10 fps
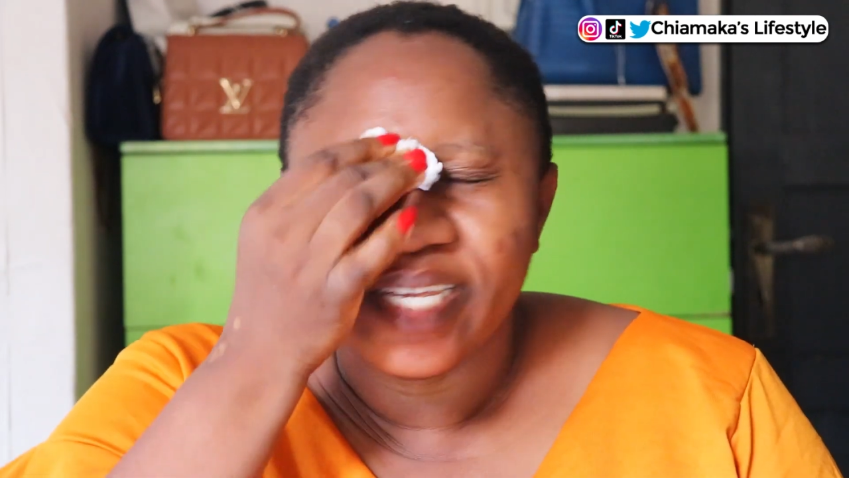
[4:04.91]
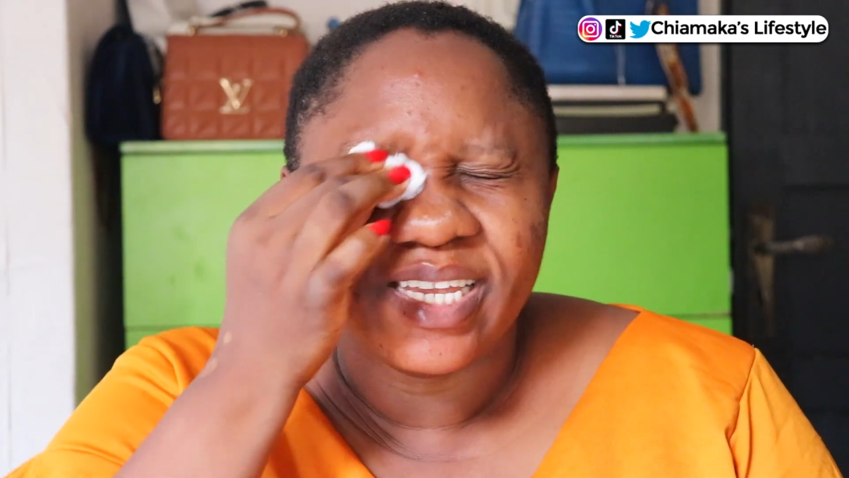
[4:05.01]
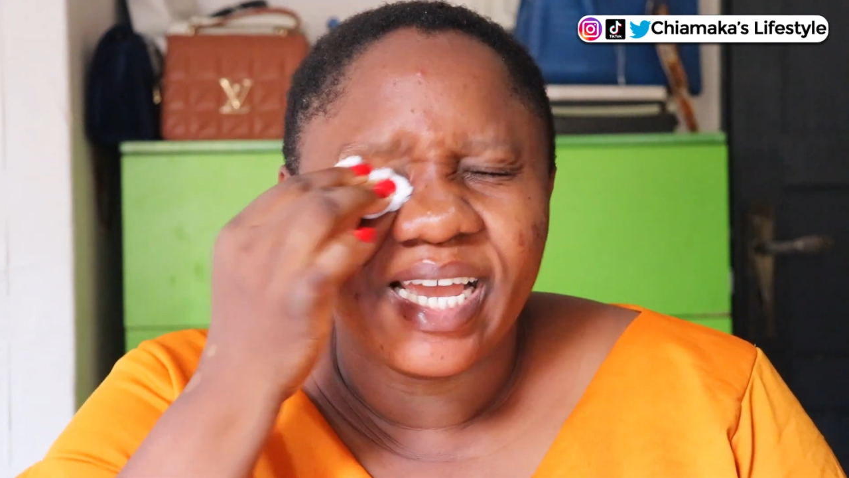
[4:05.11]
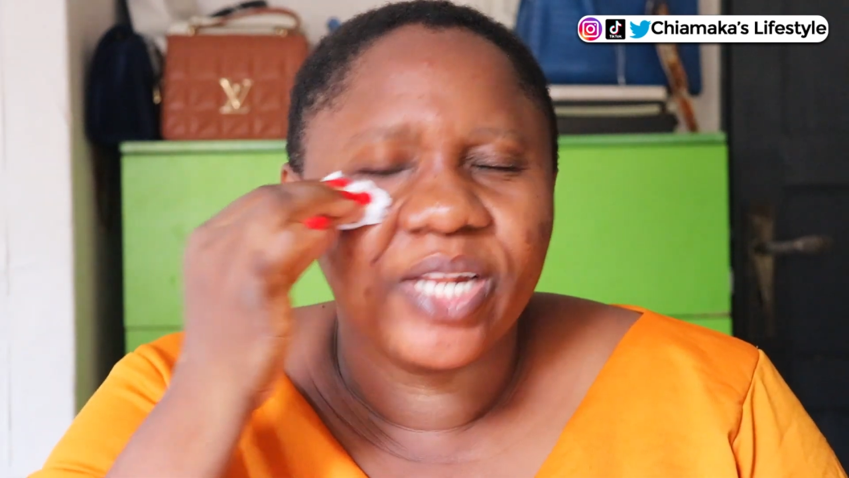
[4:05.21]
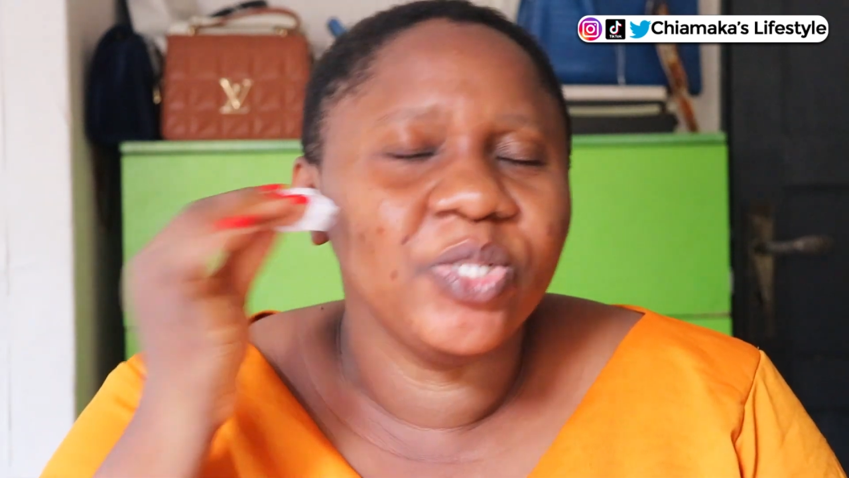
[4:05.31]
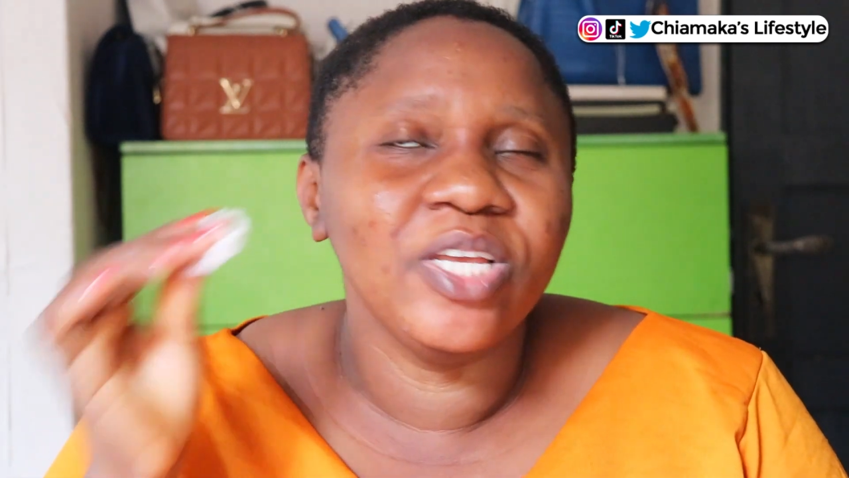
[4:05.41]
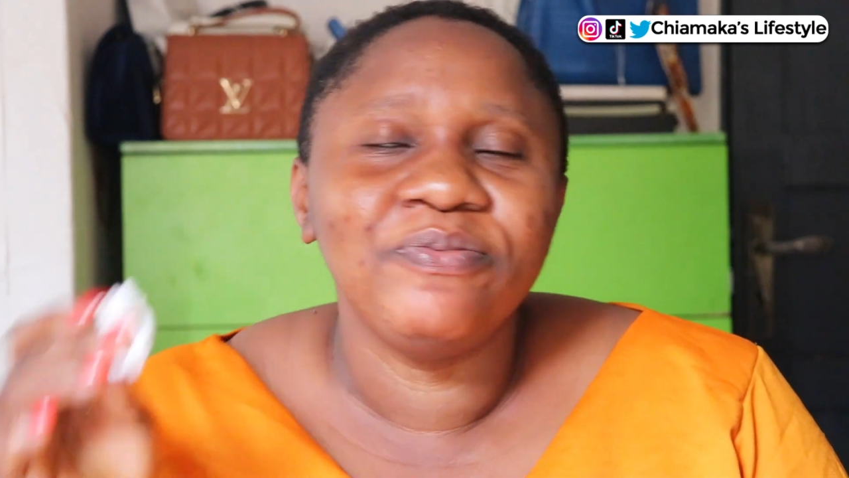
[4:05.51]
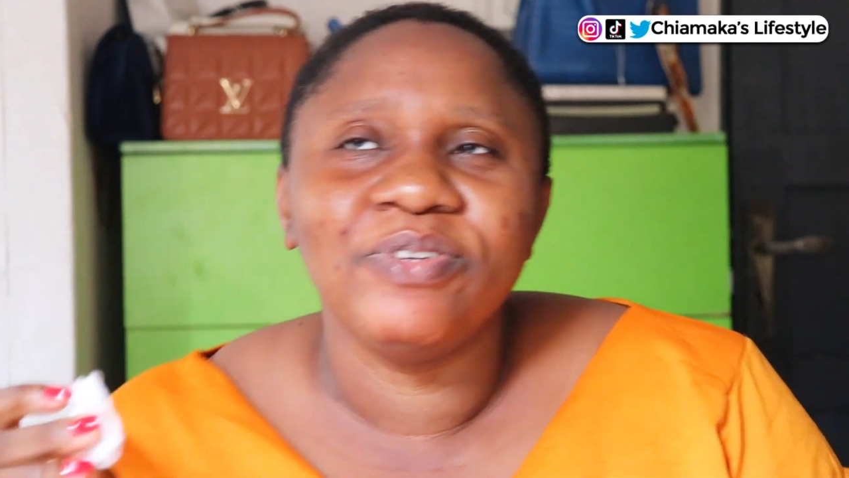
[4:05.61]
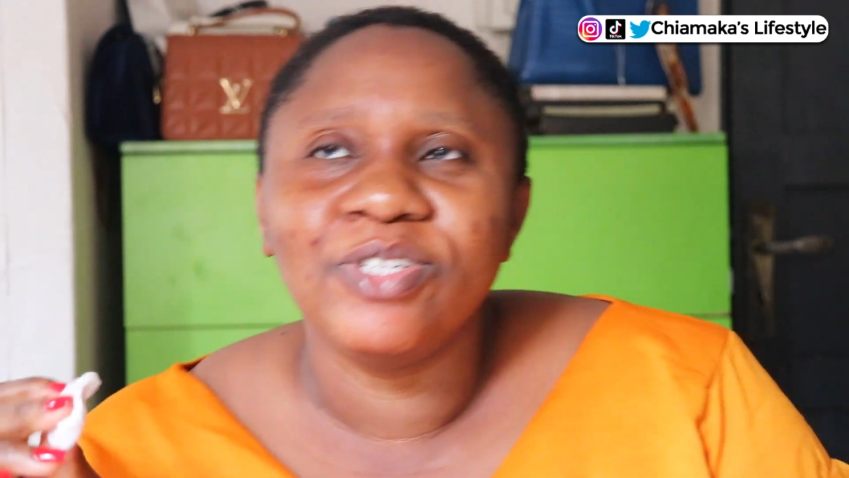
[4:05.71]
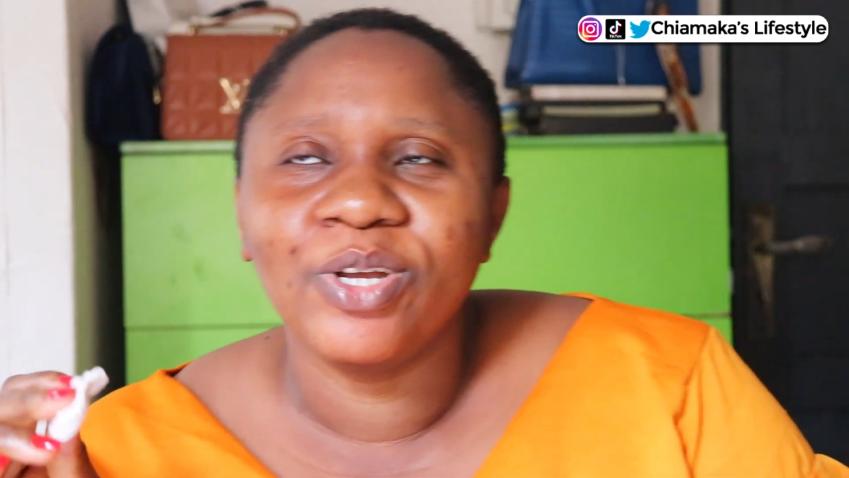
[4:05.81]
I don't know
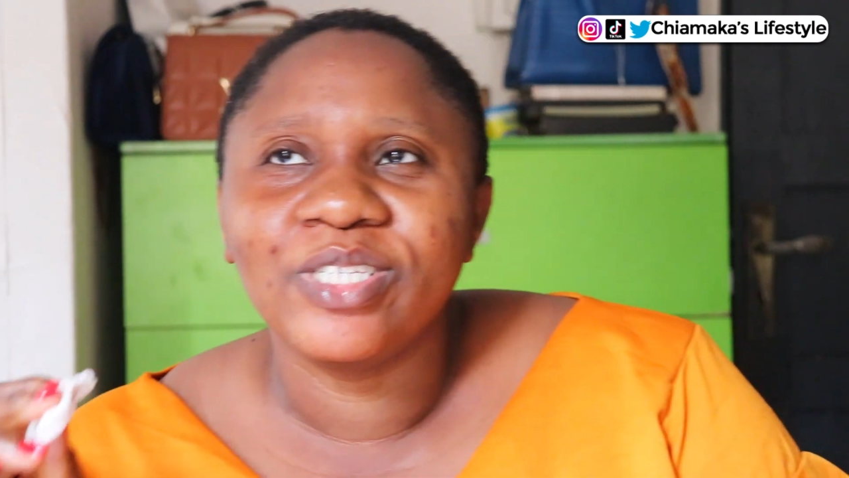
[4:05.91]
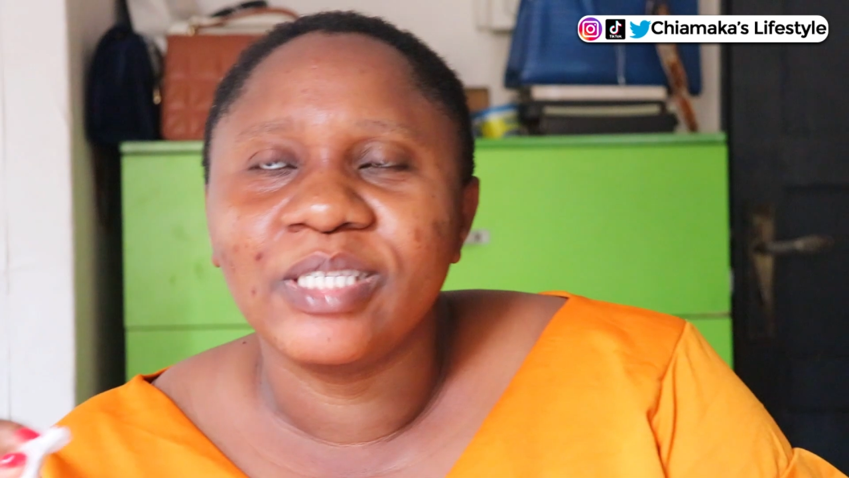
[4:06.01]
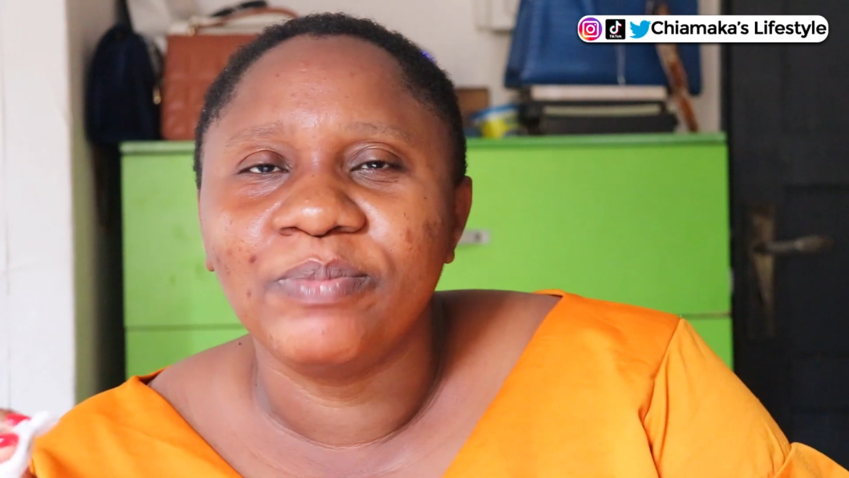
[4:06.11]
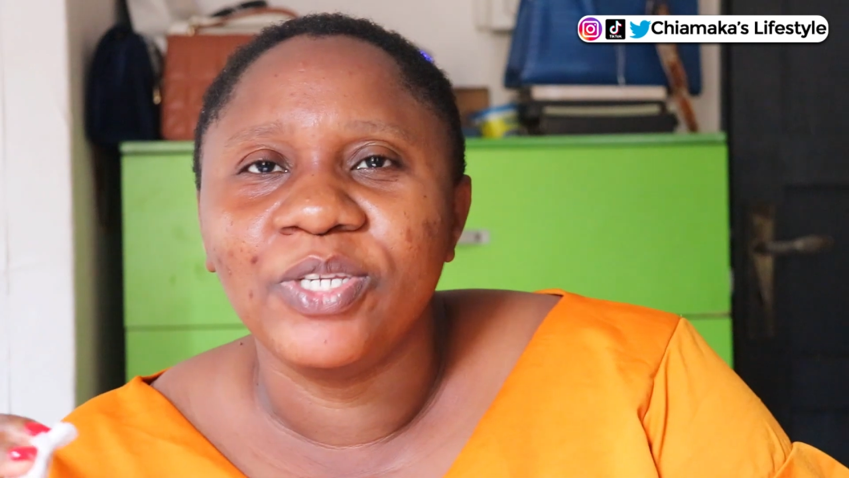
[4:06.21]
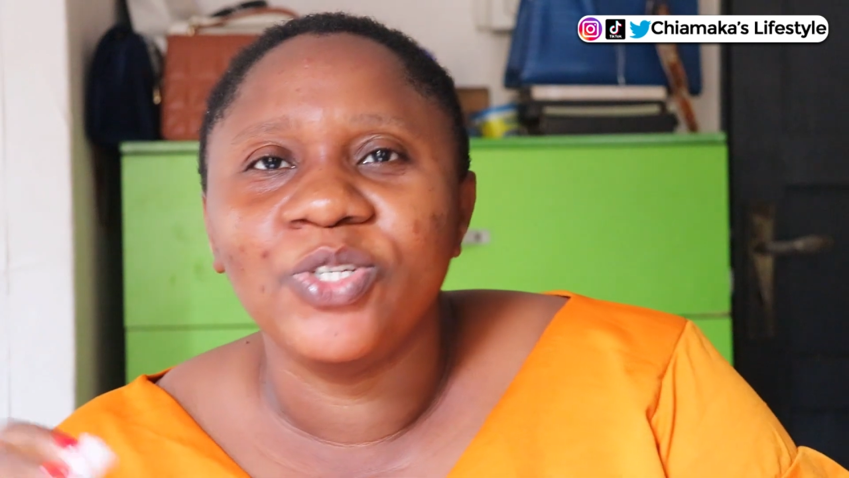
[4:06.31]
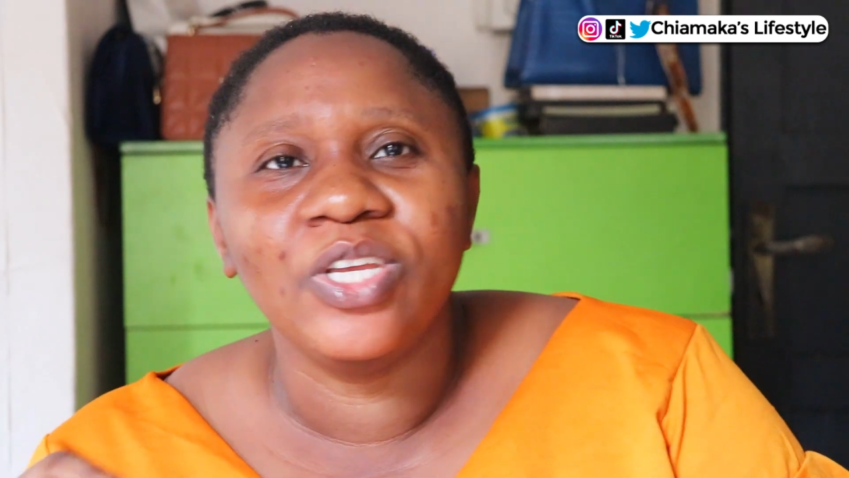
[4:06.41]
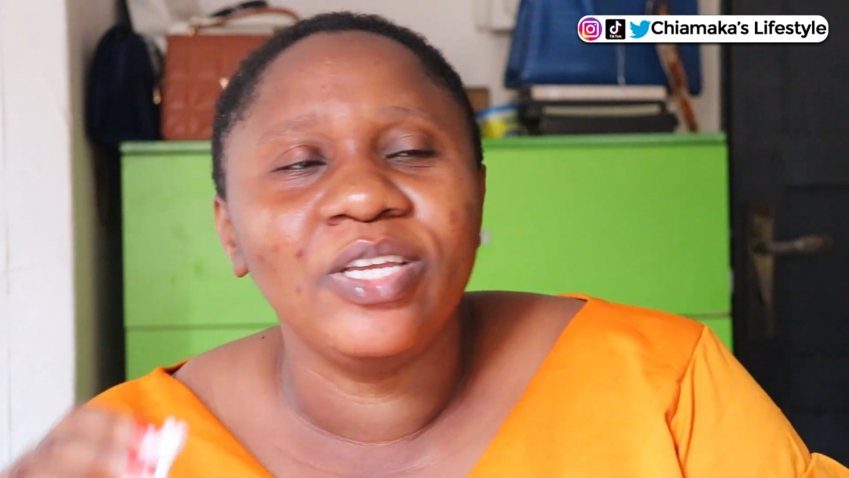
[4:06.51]
if you just me,